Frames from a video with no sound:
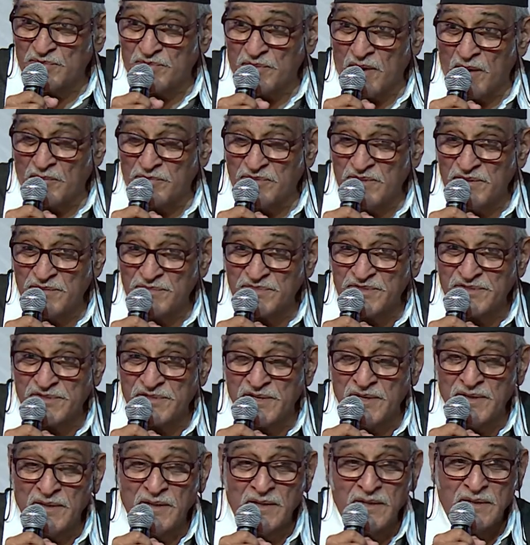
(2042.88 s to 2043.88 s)
problems,
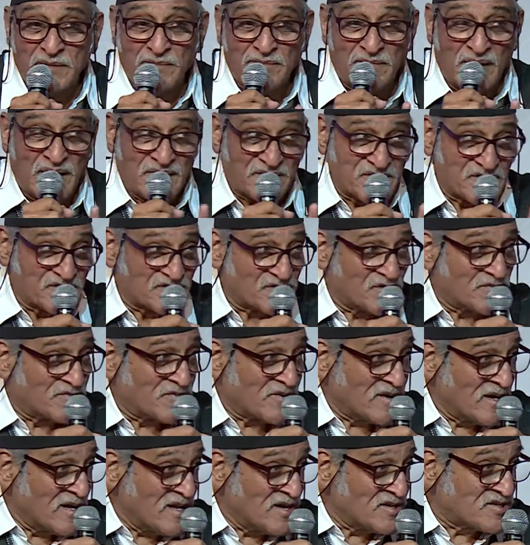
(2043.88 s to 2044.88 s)
matters of
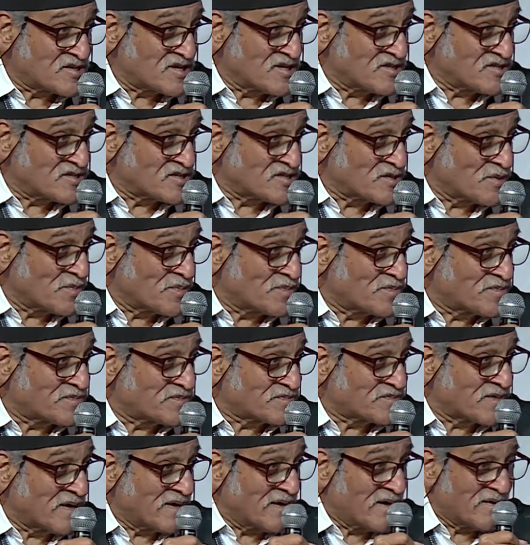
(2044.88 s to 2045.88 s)
relationship
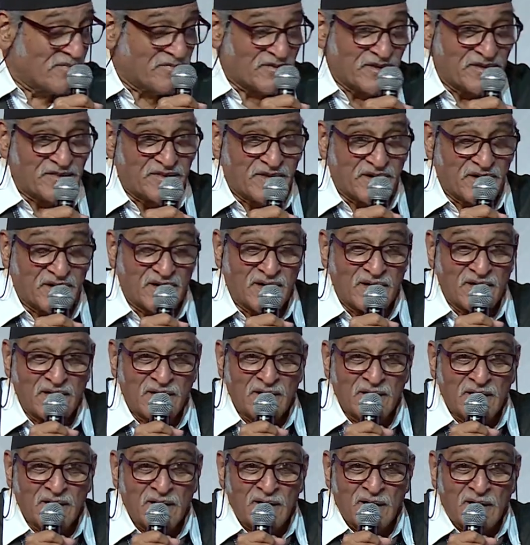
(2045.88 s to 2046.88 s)
and everything.
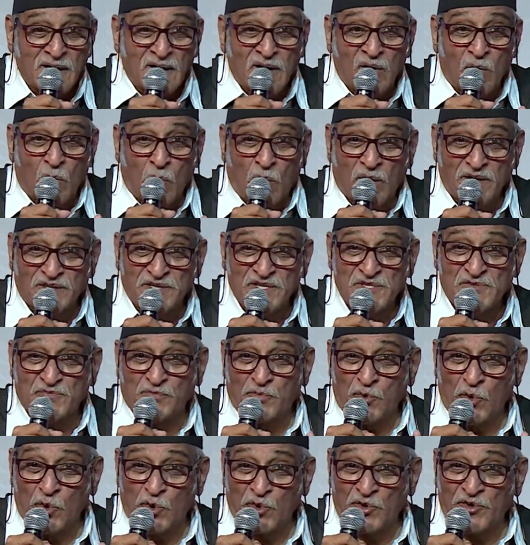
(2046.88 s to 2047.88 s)
What is
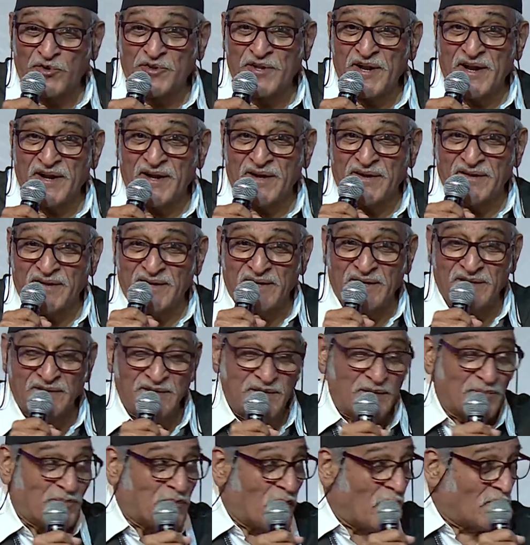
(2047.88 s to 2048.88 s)
portrayed in
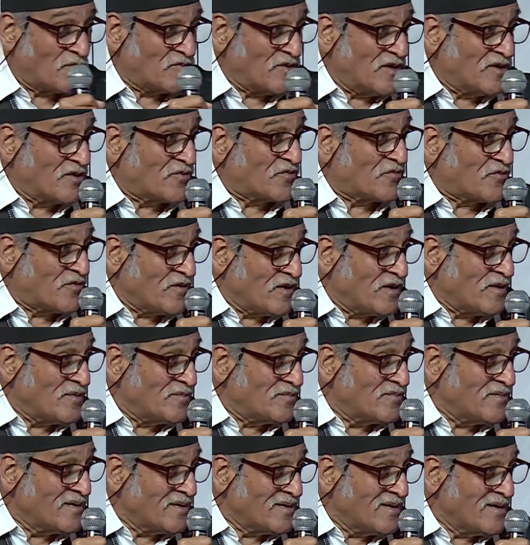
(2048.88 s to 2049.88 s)
the popular
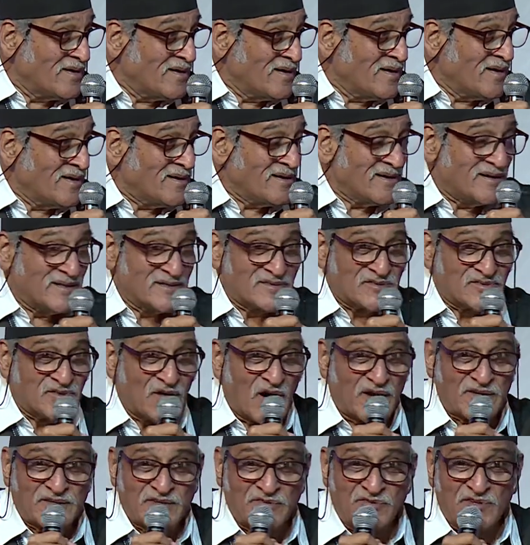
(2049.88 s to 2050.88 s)
film is
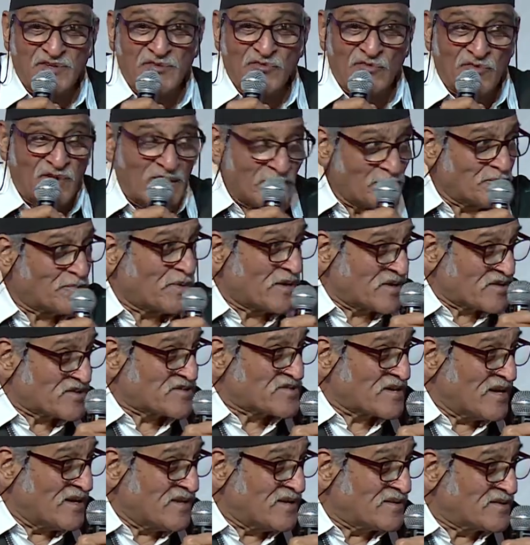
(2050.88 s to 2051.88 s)
not even
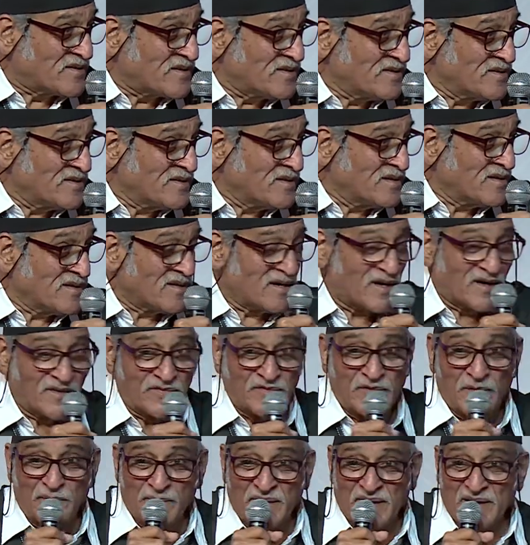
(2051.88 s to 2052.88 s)
1% of
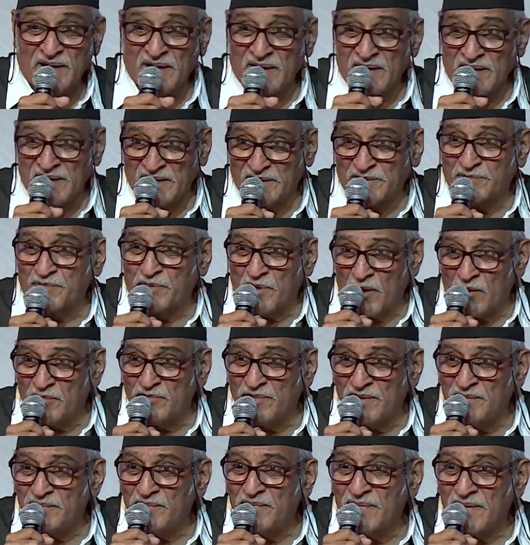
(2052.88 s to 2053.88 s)
the mental health
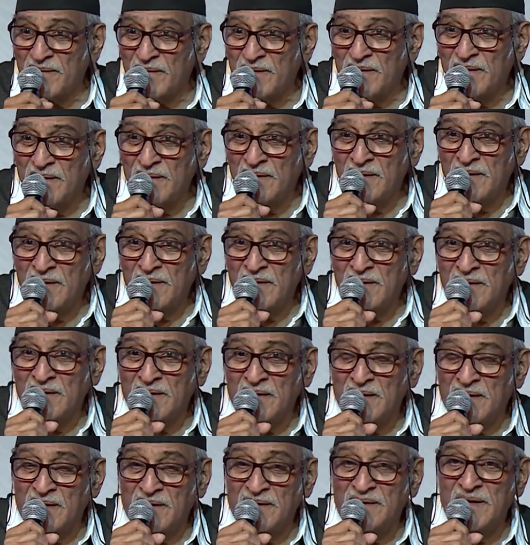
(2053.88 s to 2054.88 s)
problem.
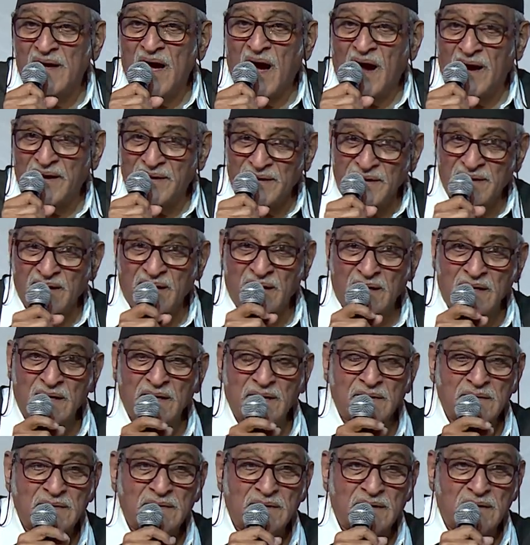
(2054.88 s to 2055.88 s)
And the idea
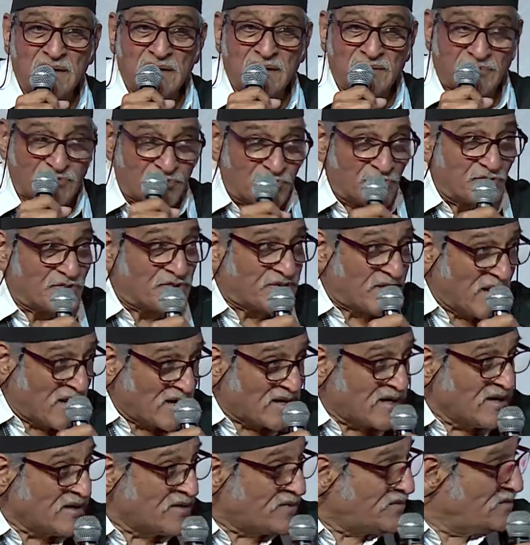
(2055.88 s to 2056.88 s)
is to
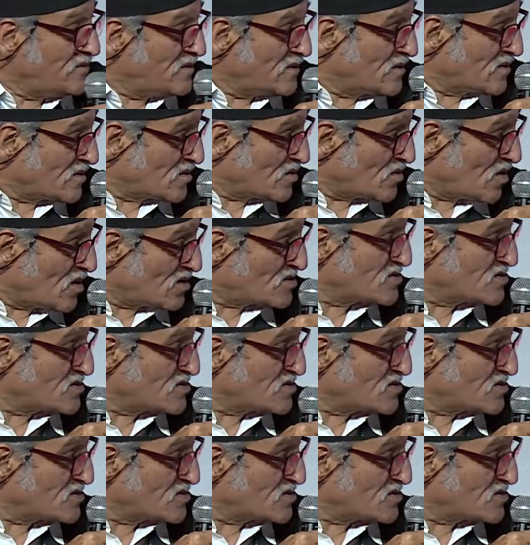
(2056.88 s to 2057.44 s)
take it across